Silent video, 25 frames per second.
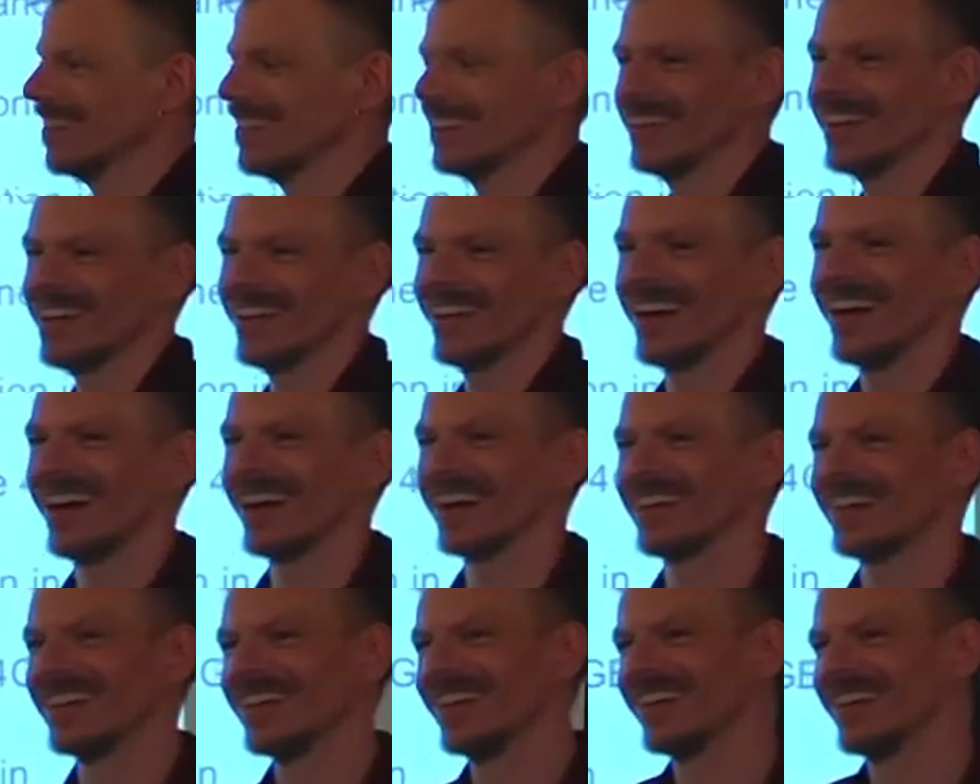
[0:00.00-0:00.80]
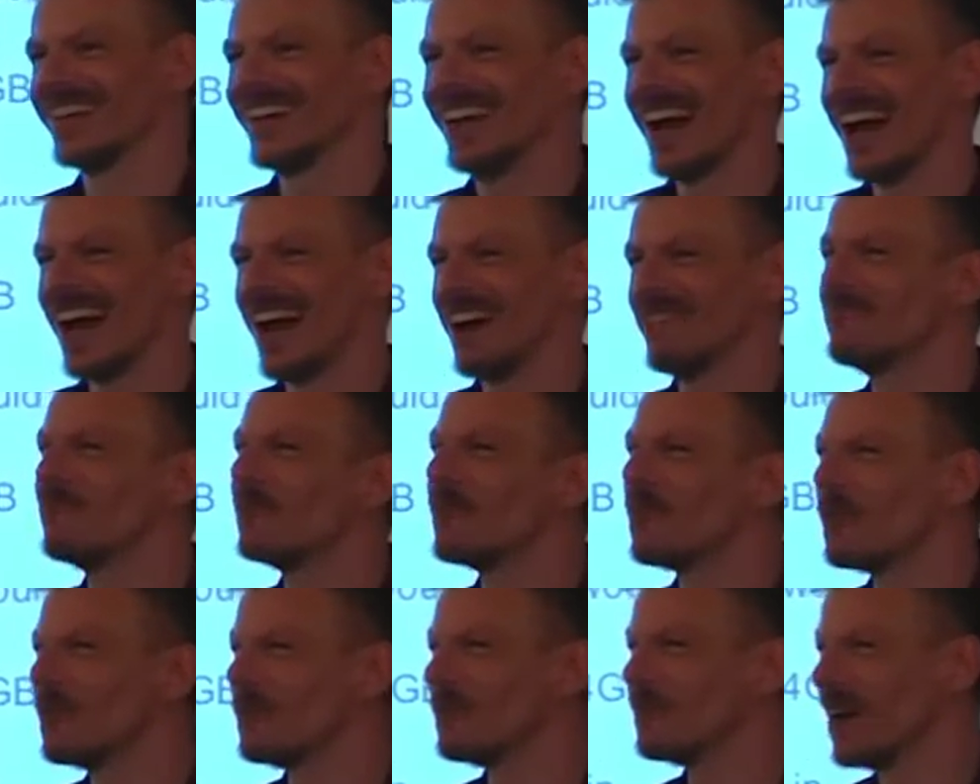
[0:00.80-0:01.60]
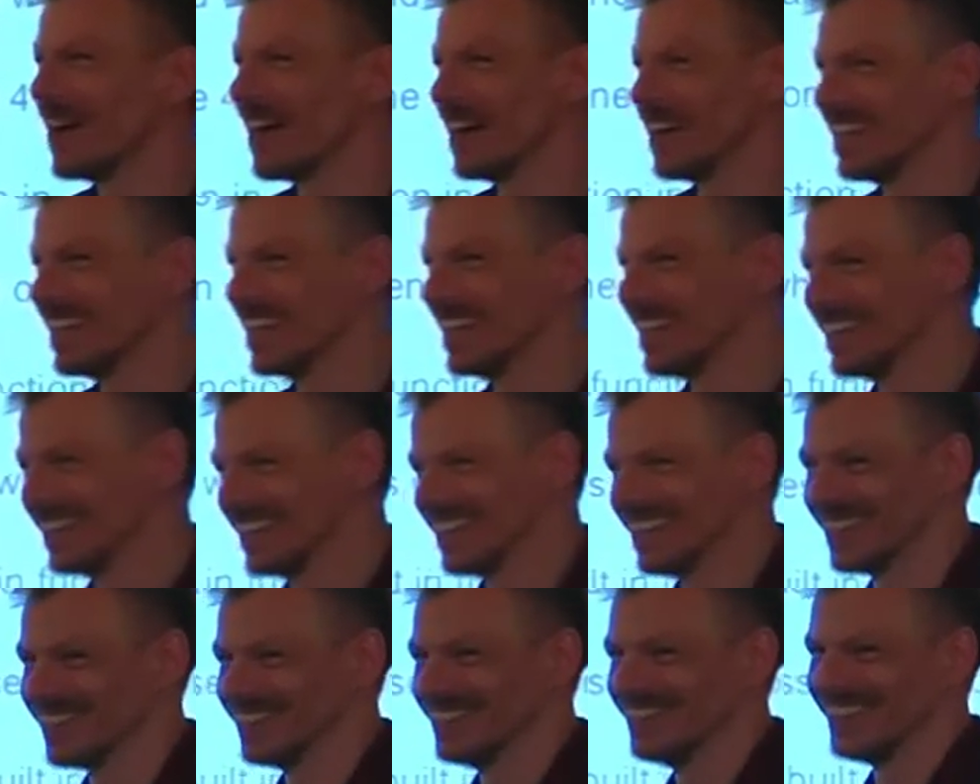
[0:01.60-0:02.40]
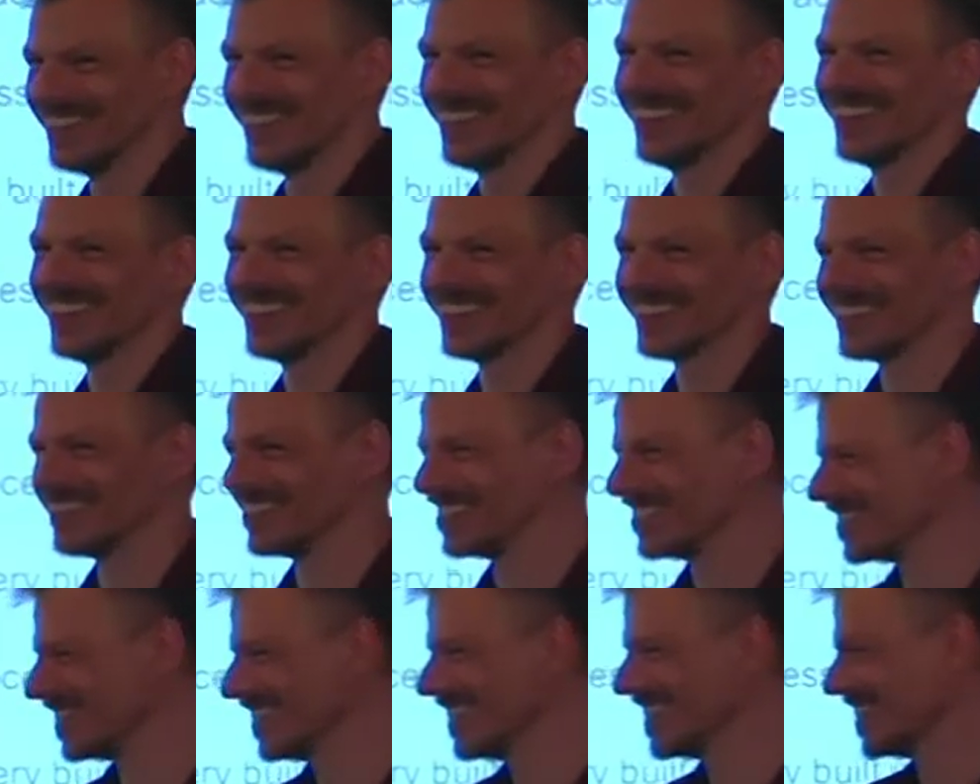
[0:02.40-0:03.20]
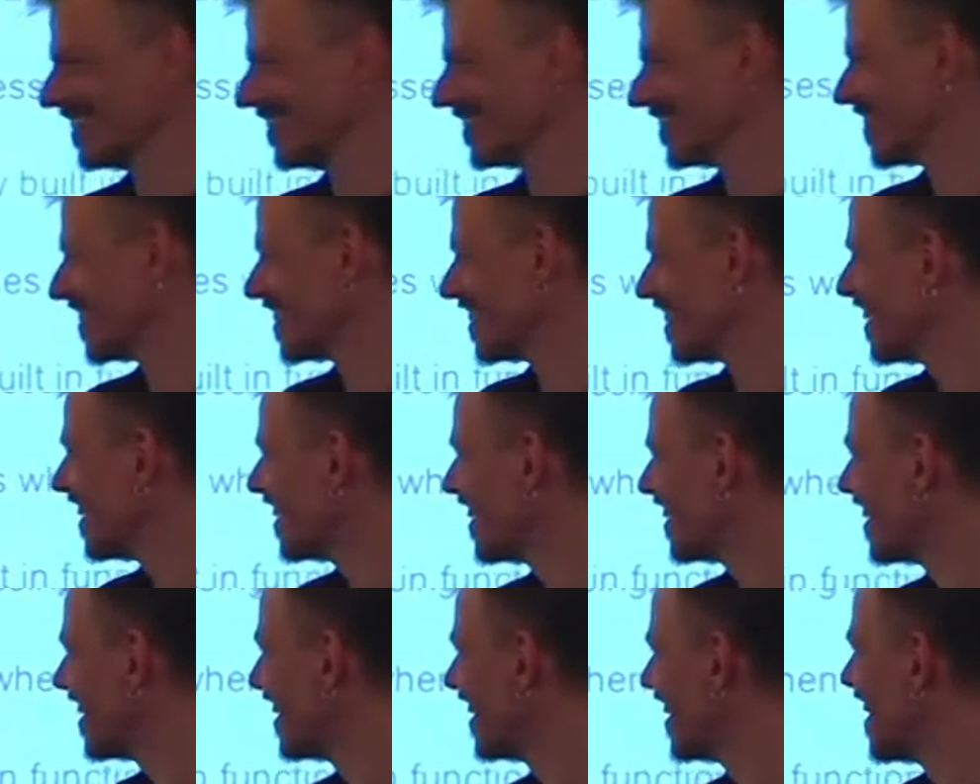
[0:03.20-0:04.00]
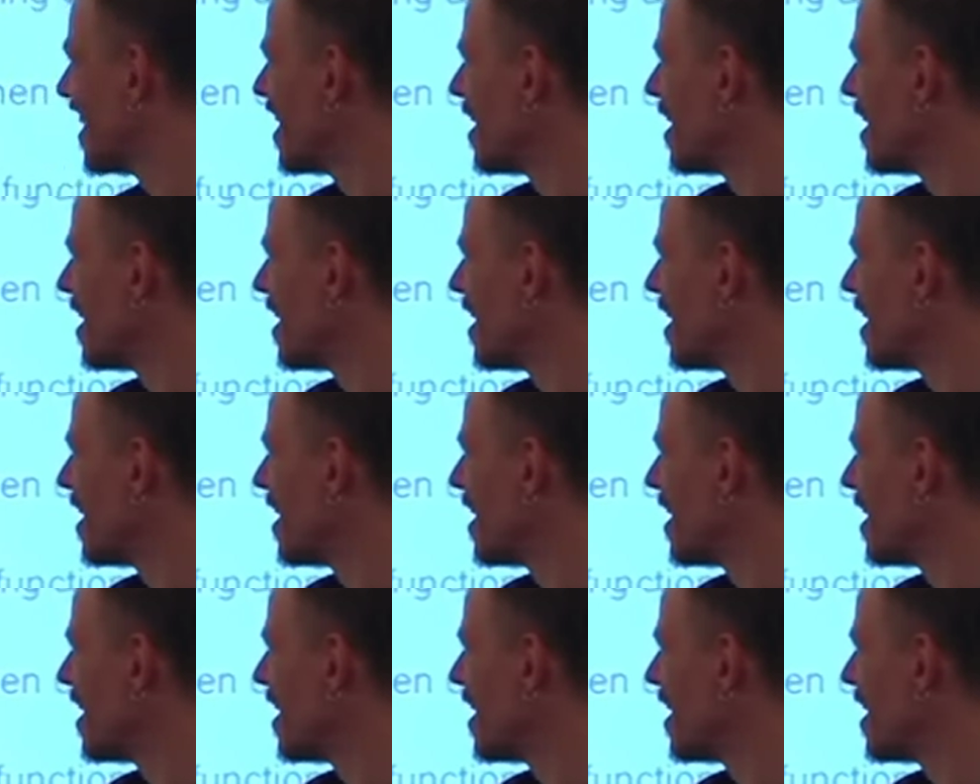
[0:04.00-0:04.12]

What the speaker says: They like have more money and they're a lot cooler than we are.